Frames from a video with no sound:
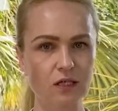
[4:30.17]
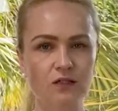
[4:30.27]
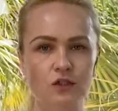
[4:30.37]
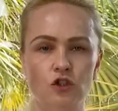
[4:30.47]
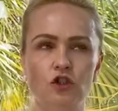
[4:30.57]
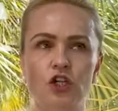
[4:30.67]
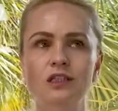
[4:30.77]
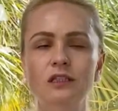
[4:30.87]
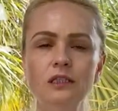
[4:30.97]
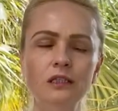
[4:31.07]
It's
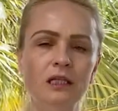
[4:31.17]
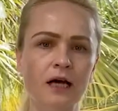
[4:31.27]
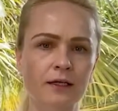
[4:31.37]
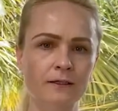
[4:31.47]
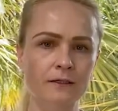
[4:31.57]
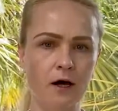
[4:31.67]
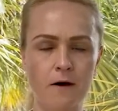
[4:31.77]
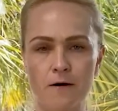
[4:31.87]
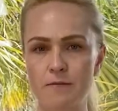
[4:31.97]
jelly-like uh,